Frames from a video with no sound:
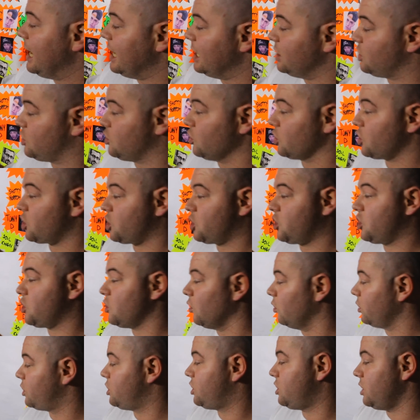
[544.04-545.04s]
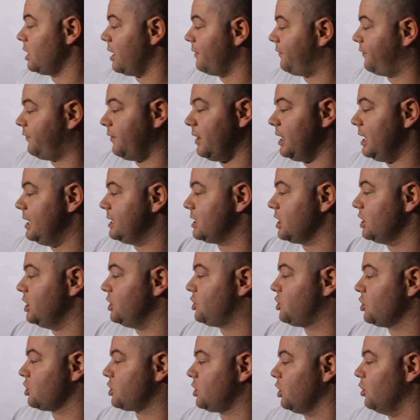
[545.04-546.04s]
He's just
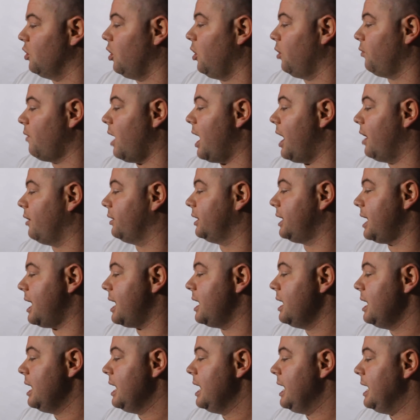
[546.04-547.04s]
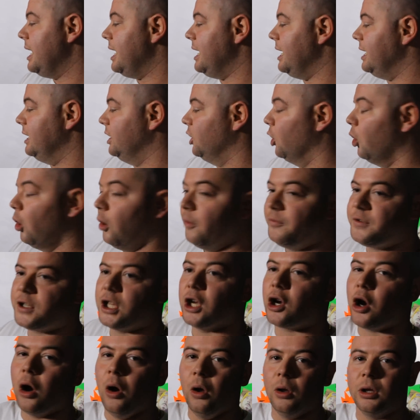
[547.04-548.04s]
he's just an all-rounder. He loves
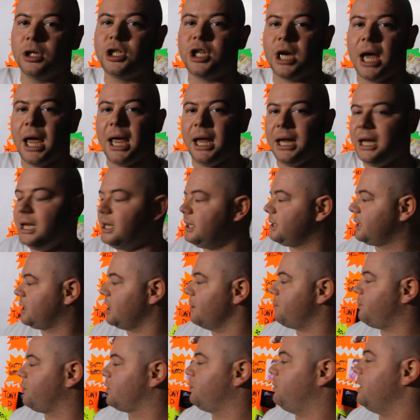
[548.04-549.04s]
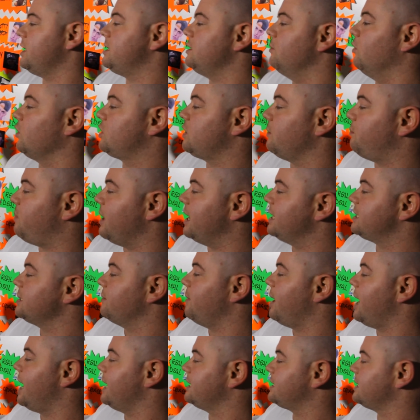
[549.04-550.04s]
the culture, he pretty much
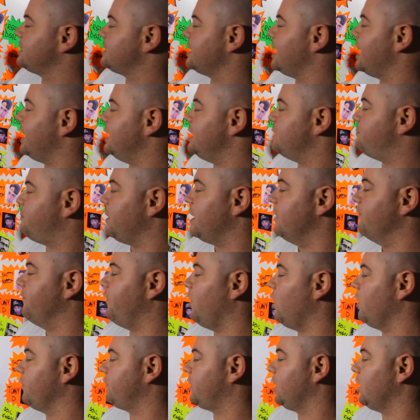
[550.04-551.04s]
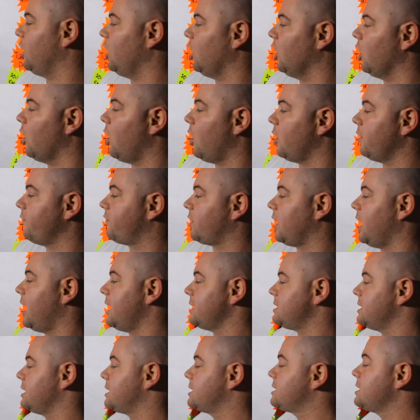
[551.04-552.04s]
epitomises it, and he's been involved in a lot of
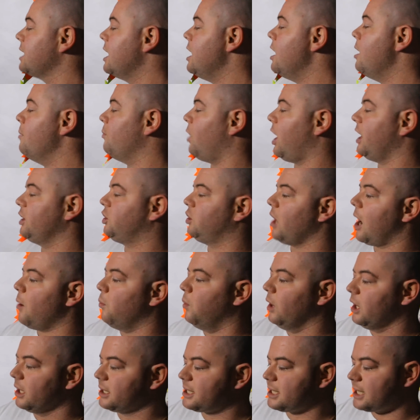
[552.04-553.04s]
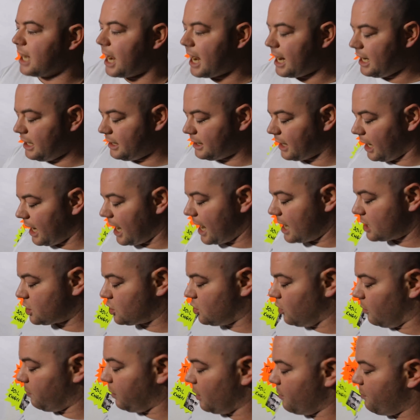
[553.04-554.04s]
classics. But I will say, the last
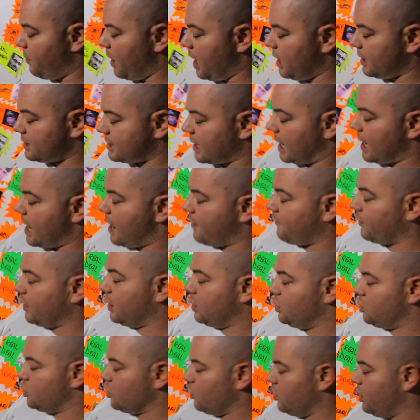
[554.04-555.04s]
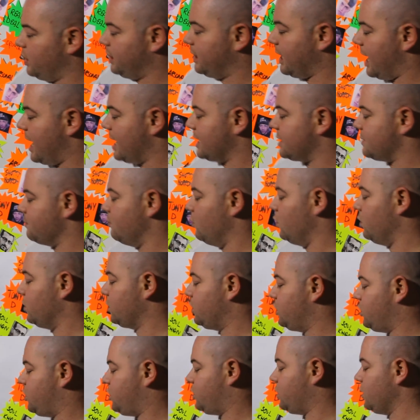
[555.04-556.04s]
couple of battles I haven't enjoyed as
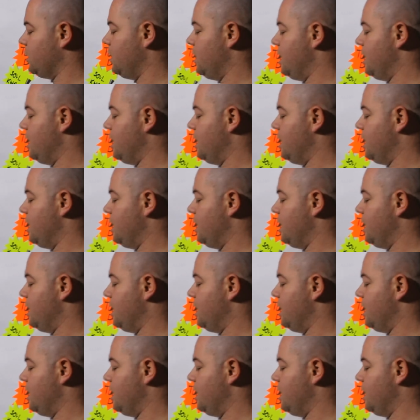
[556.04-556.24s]
much,